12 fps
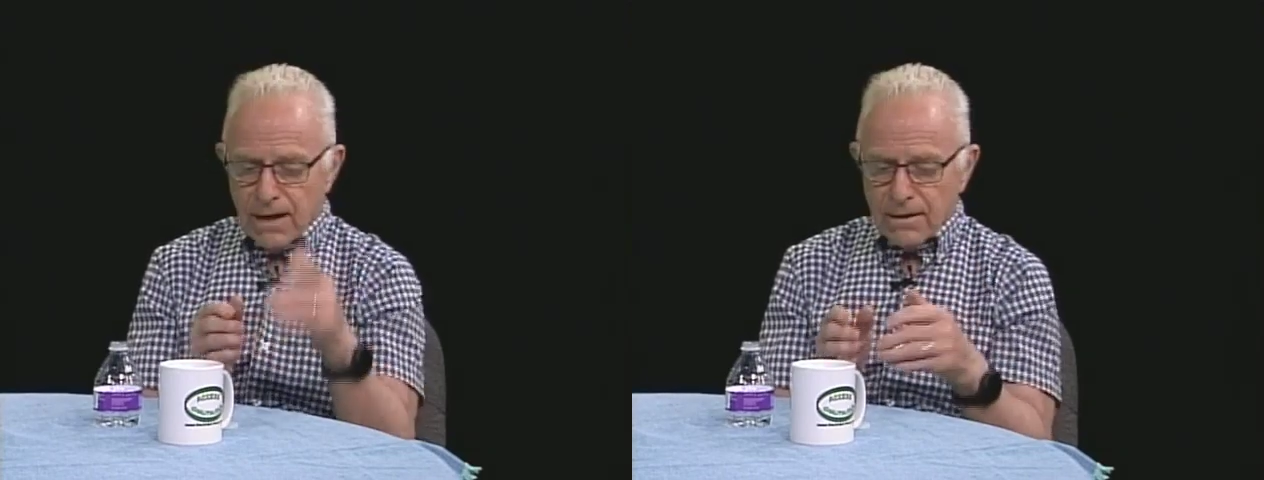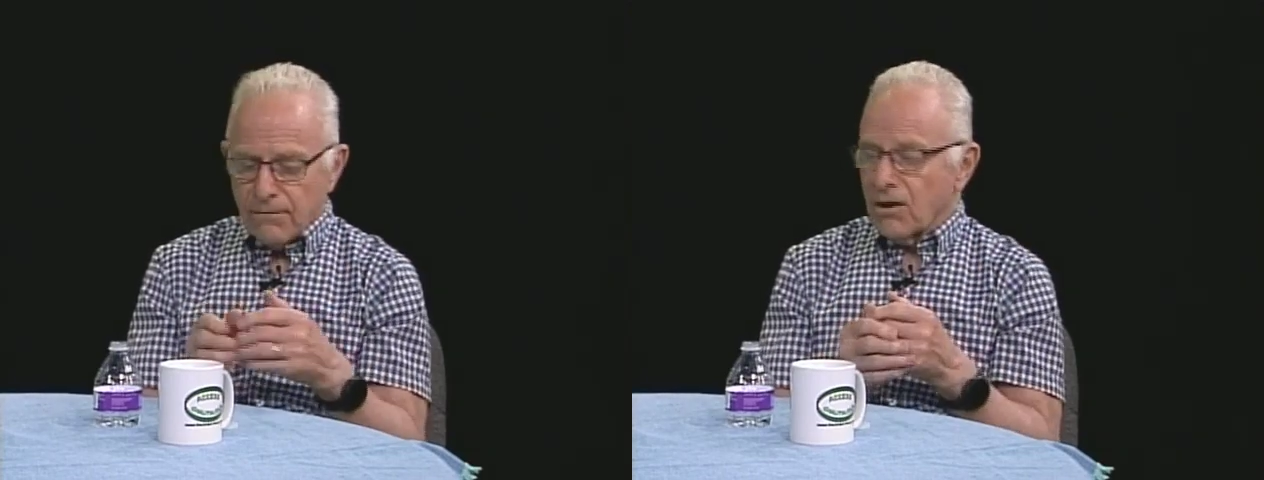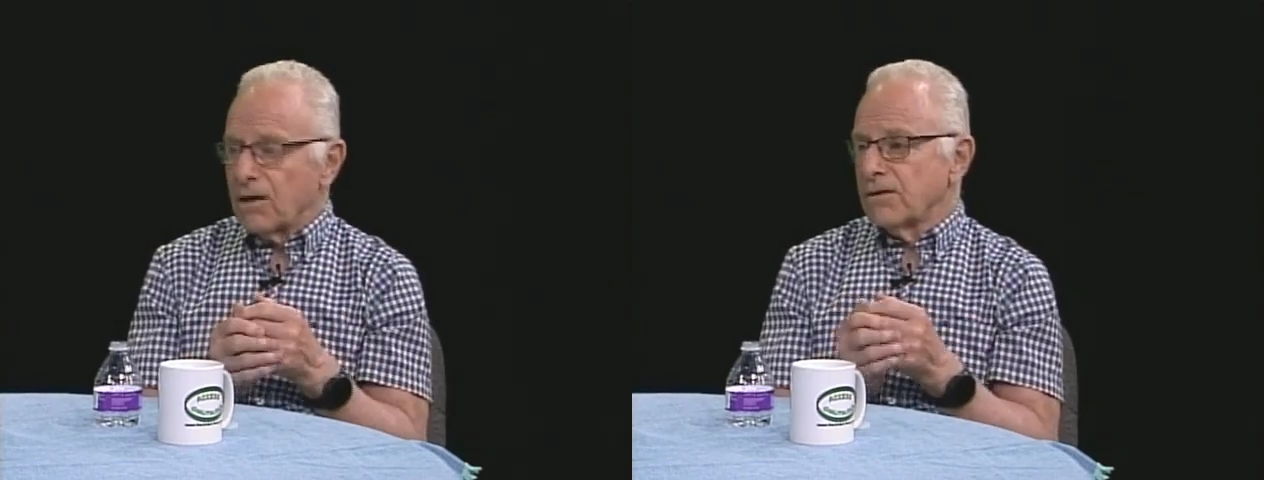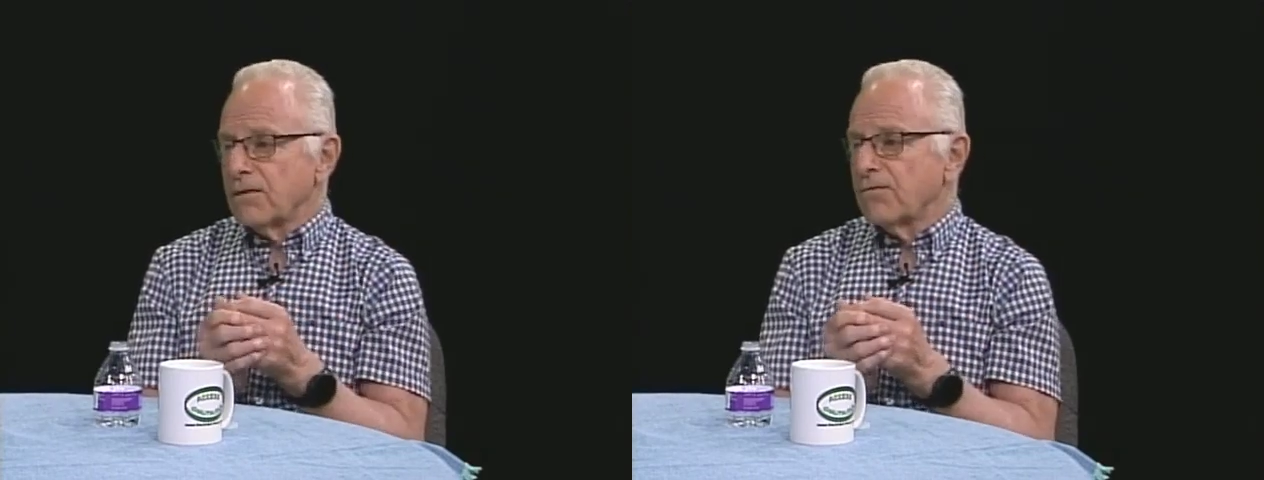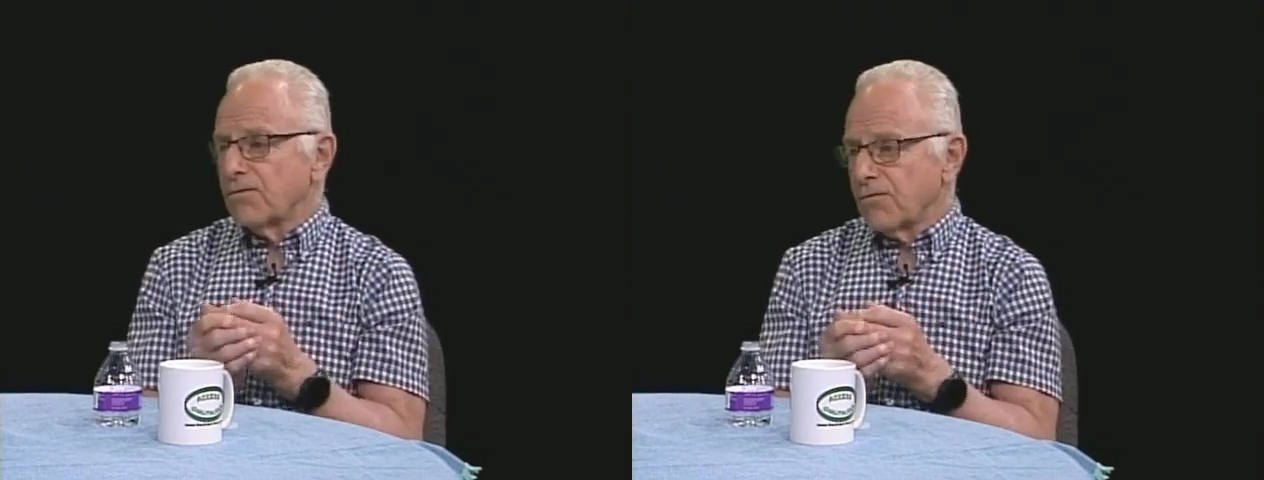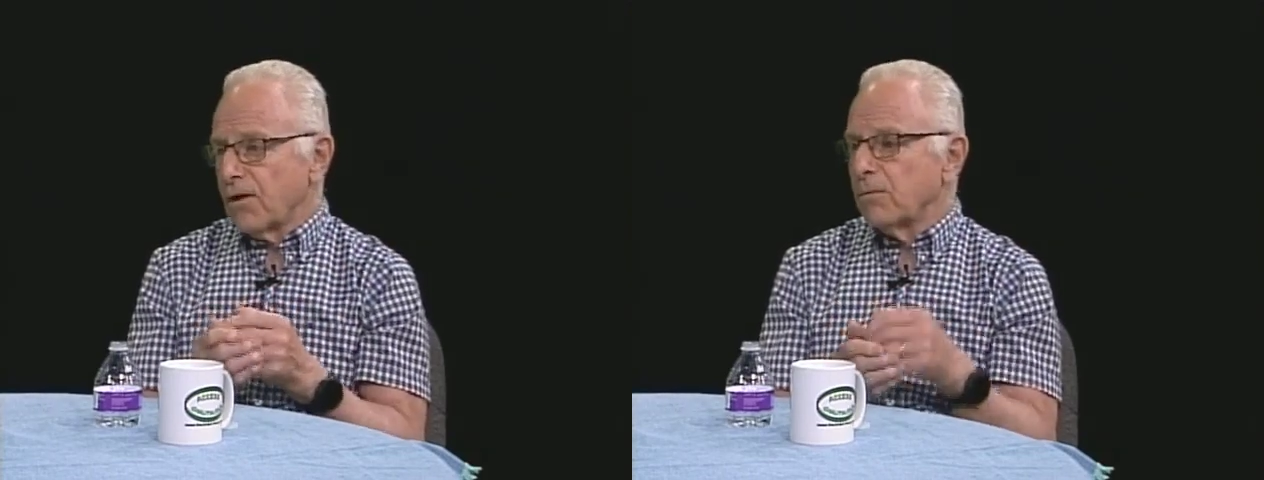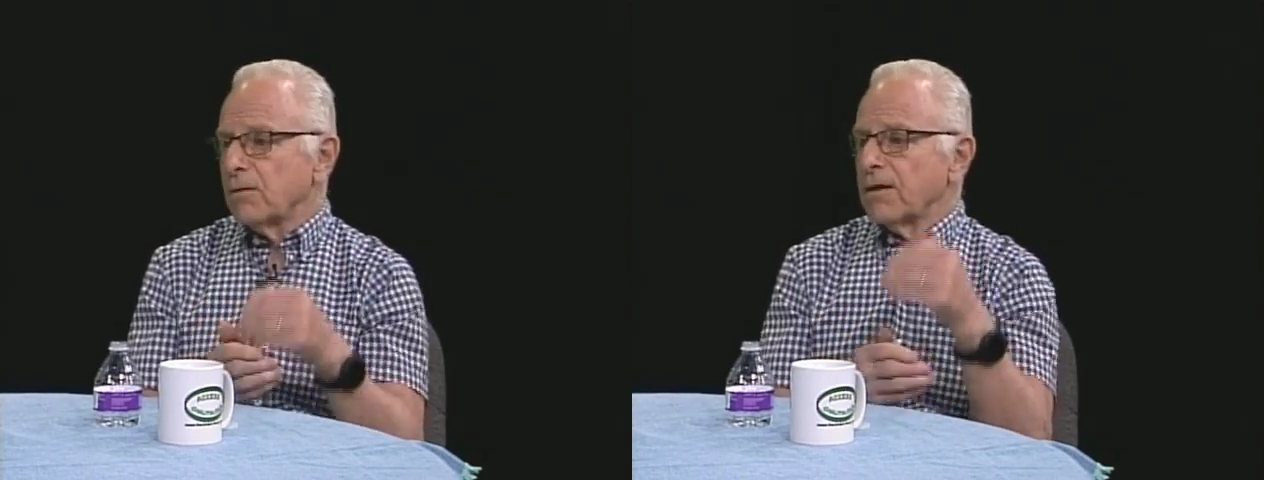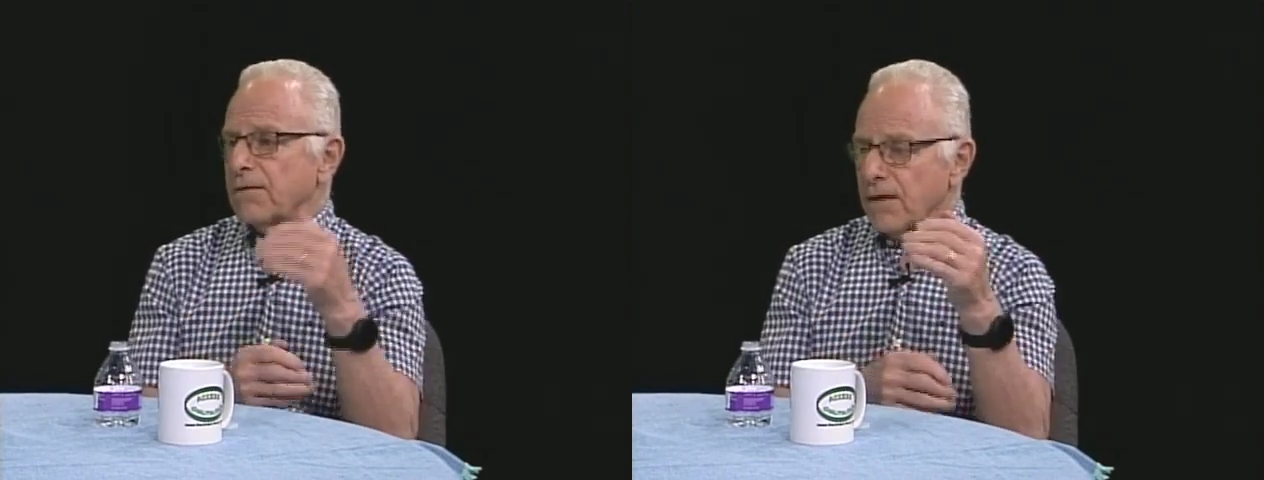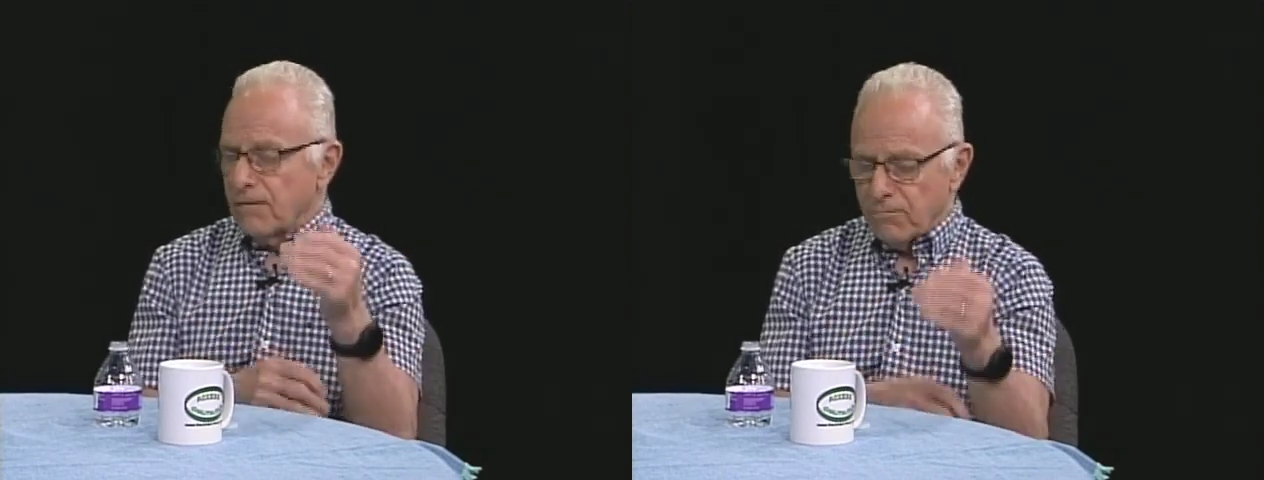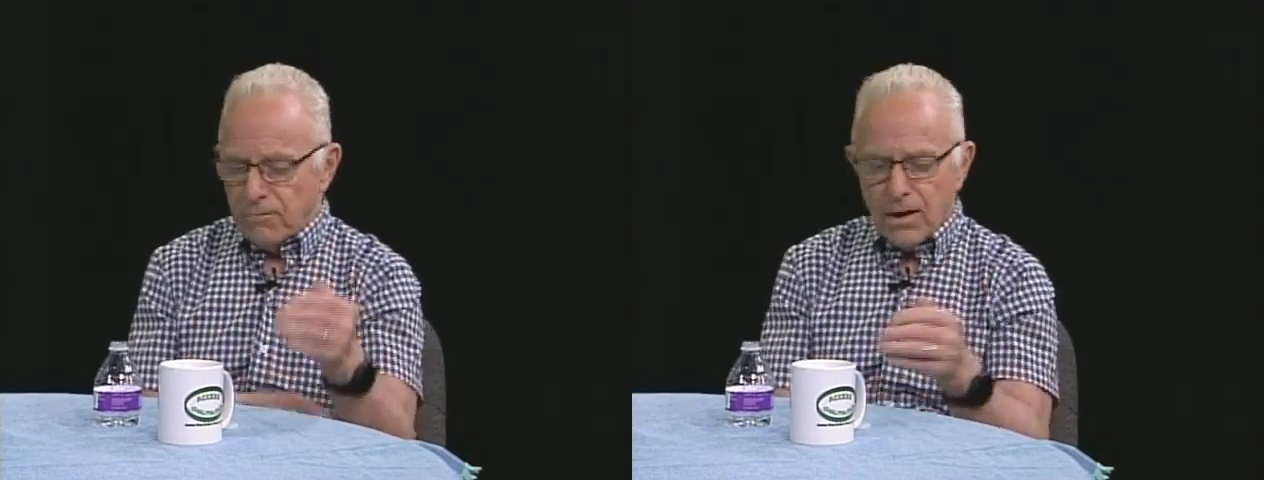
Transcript: they've gotten into trouble and they've,